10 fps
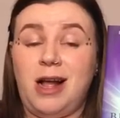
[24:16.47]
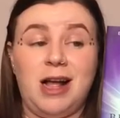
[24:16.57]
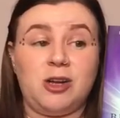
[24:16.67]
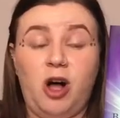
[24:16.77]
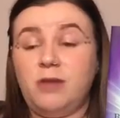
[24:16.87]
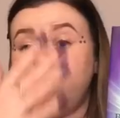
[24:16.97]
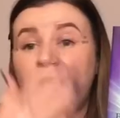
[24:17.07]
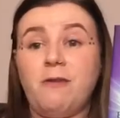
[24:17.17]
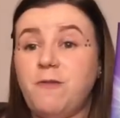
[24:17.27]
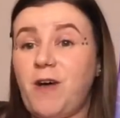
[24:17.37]
I can't
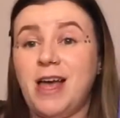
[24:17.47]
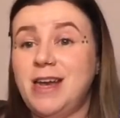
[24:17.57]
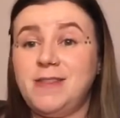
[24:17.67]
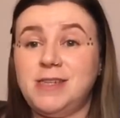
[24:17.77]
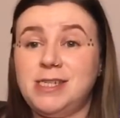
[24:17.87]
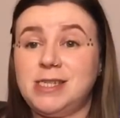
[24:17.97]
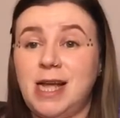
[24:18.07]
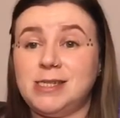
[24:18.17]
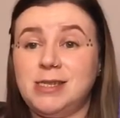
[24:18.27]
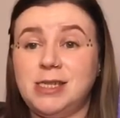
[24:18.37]
verify anything he
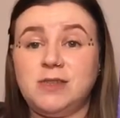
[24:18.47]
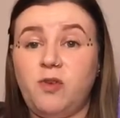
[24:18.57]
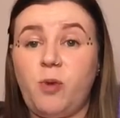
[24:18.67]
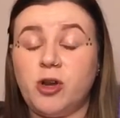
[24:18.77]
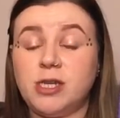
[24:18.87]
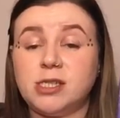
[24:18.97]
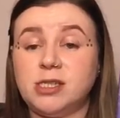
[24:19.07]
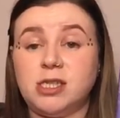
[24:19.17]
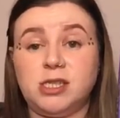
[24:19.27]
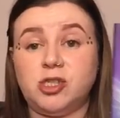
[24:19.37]
said in this, if I'm honest, because
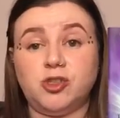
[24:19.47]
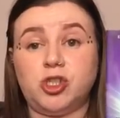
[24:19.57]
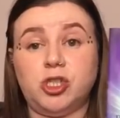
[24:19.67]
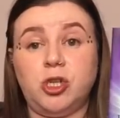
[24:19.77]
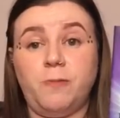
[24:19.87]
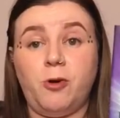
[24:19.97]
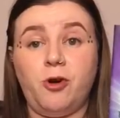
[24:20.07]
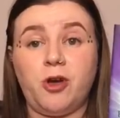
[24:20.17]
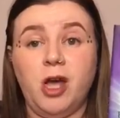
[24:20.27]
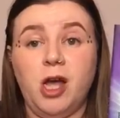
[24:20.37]
this is such a new book.